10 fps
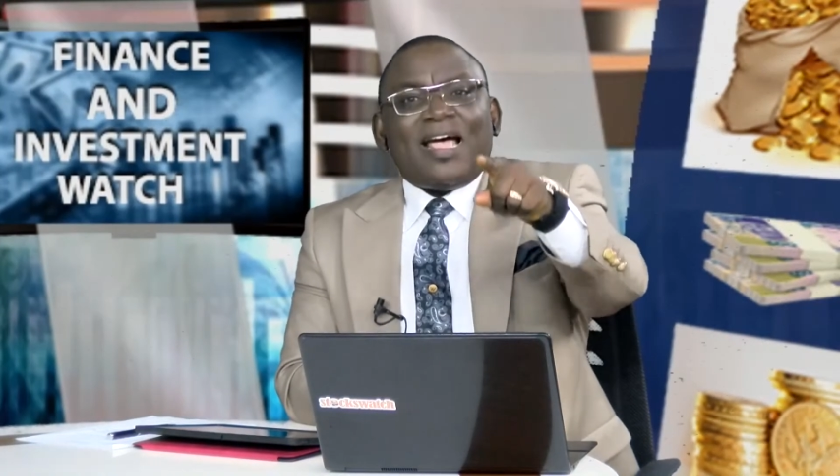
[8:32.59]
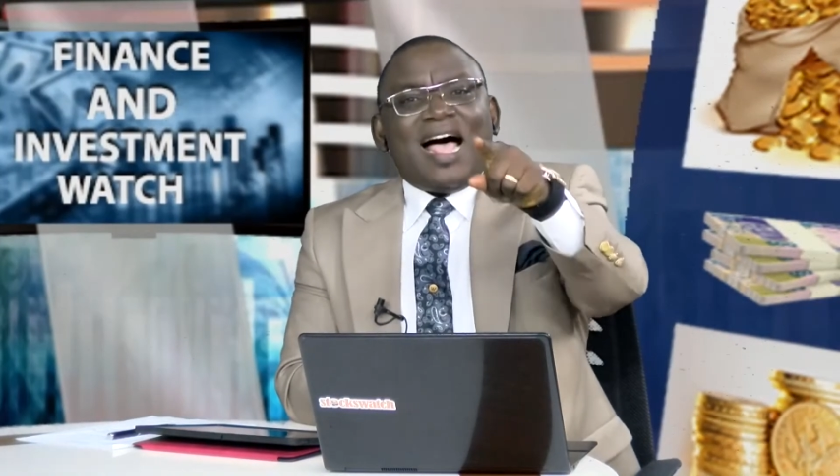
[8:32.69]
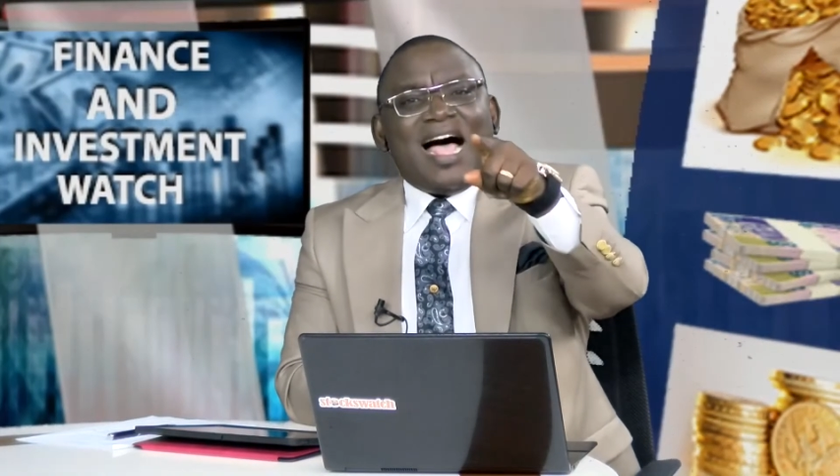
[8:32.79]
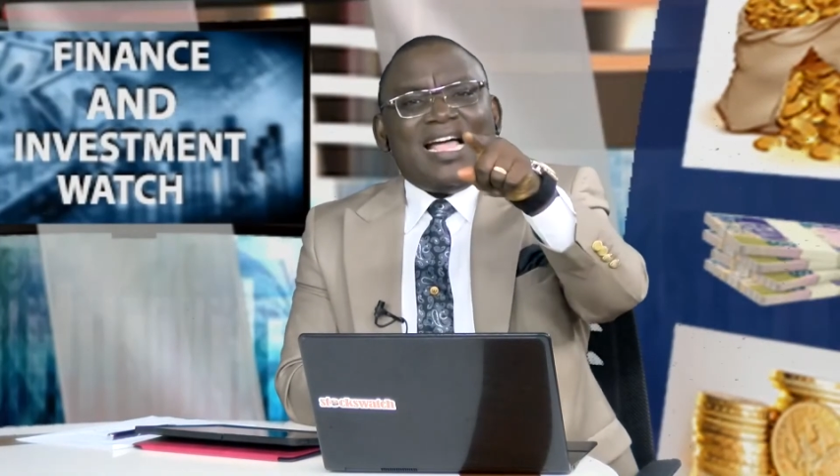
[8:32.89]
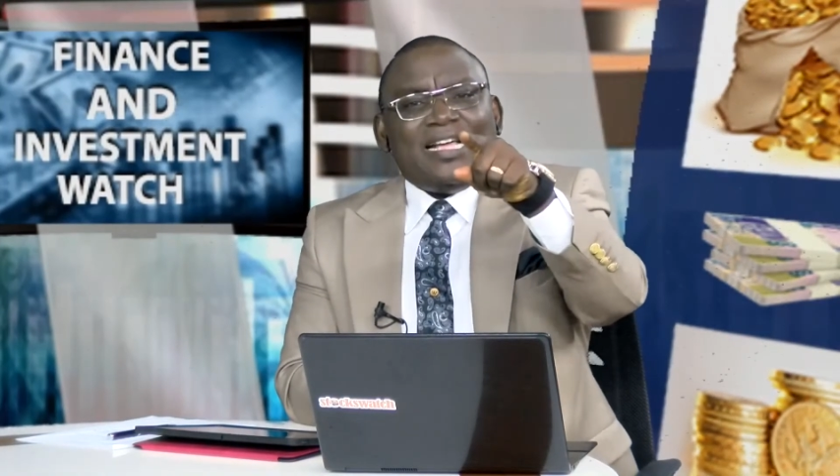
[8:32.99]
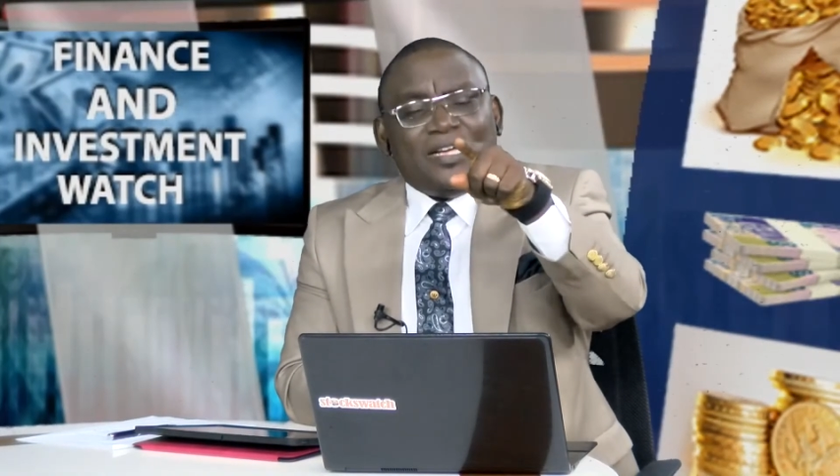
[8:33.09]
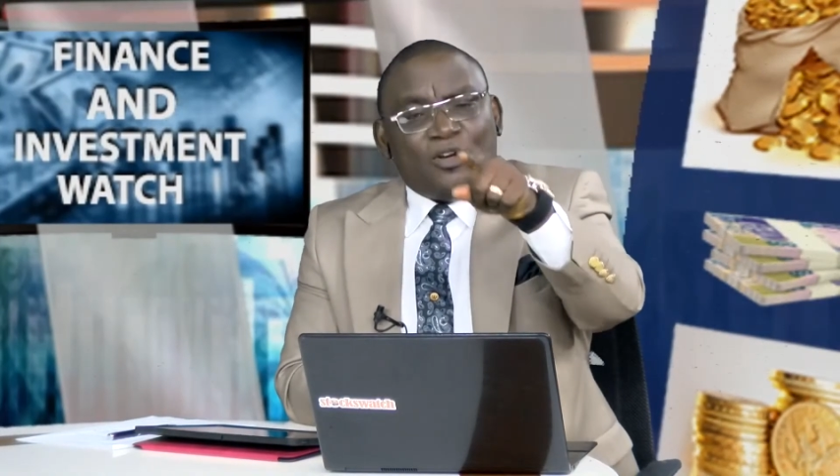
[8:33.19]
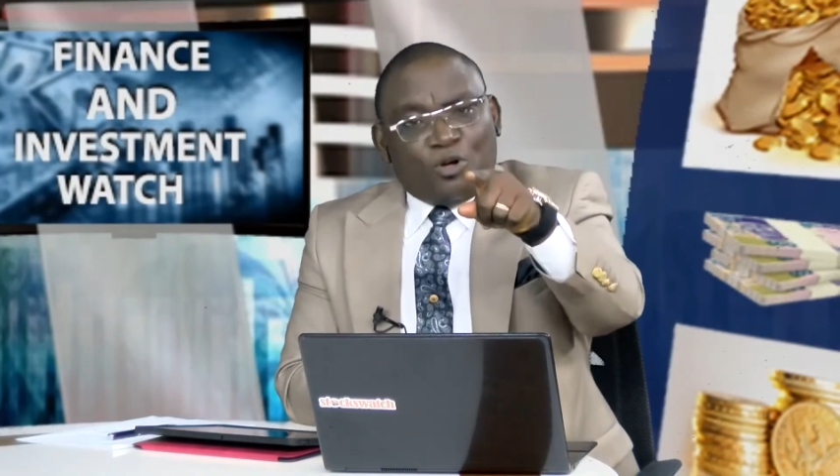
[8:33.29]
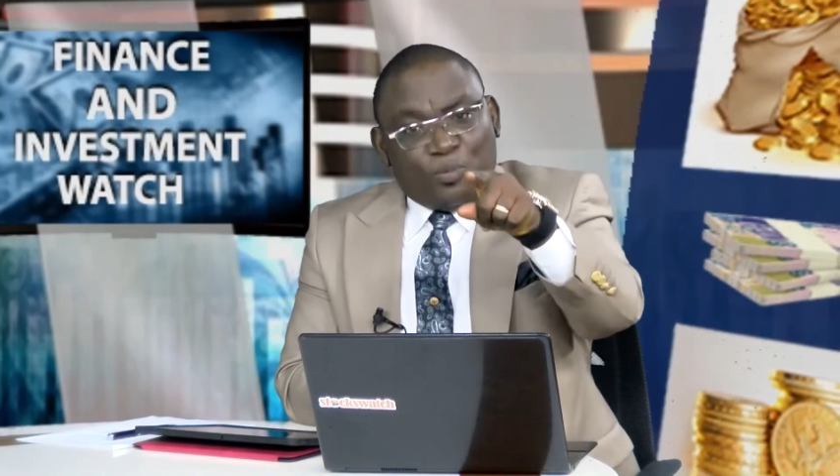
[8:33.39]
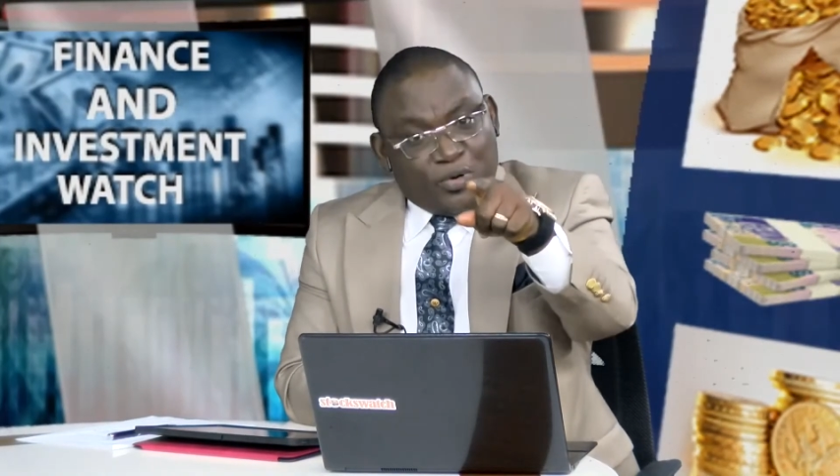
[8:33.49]
I
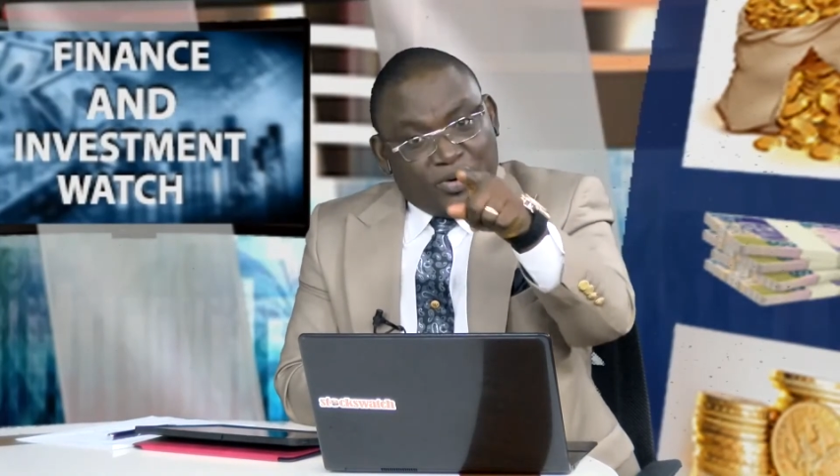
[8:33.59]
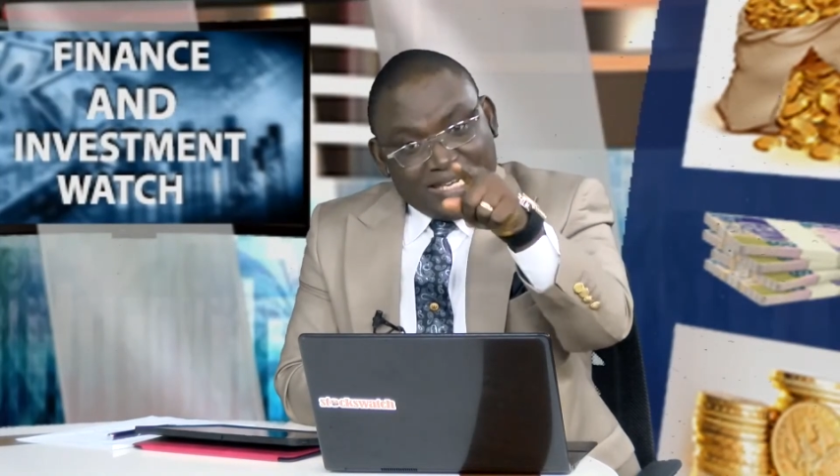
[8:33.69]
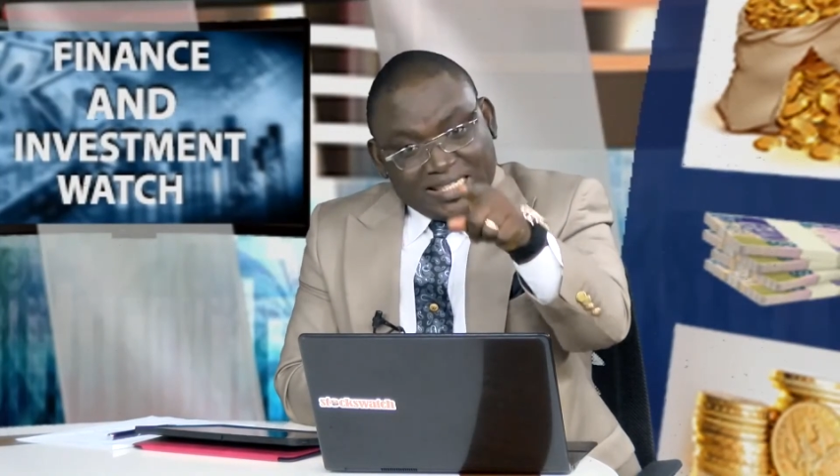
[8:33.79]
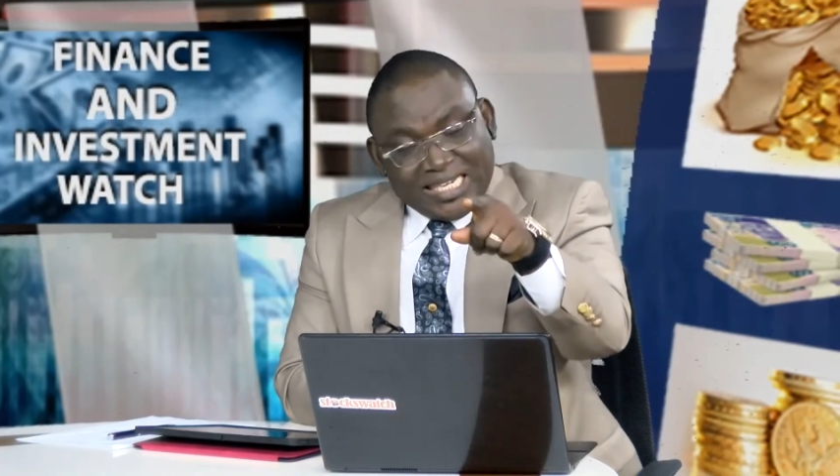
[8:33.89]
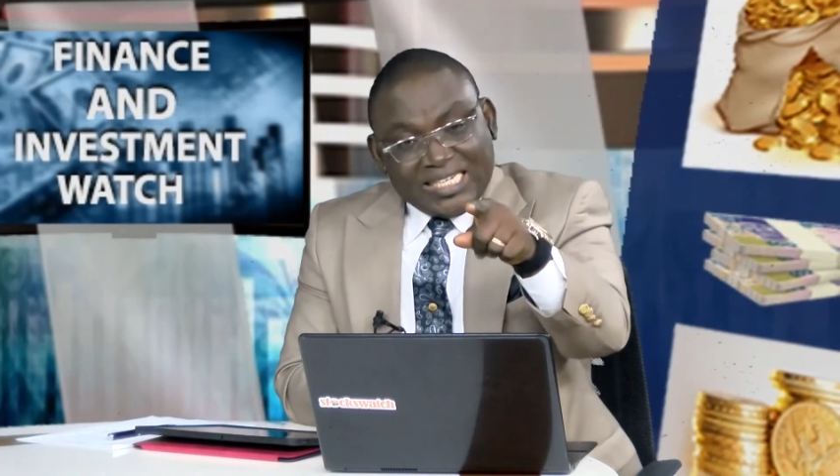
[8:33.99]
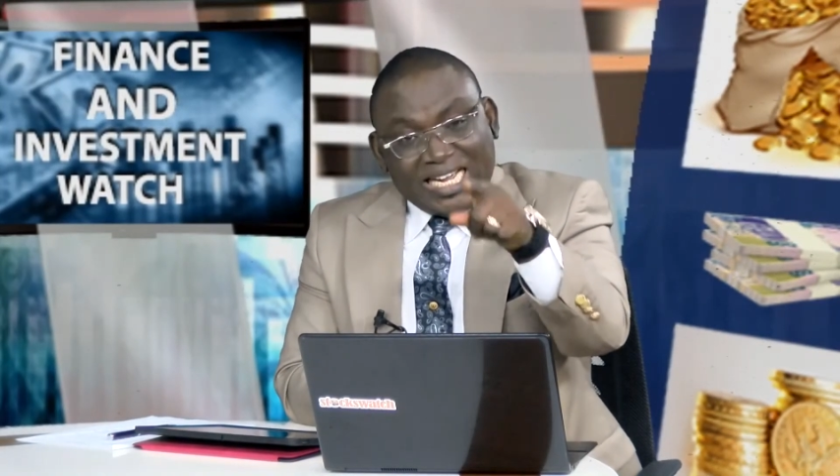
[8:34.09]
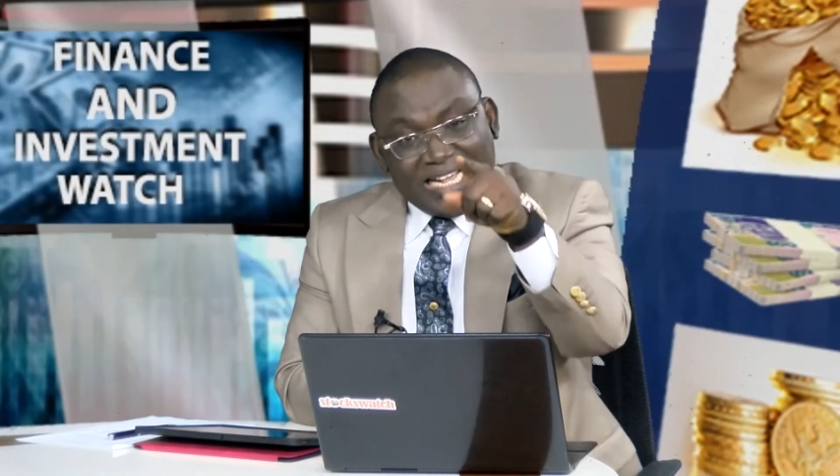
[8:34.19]
incorporated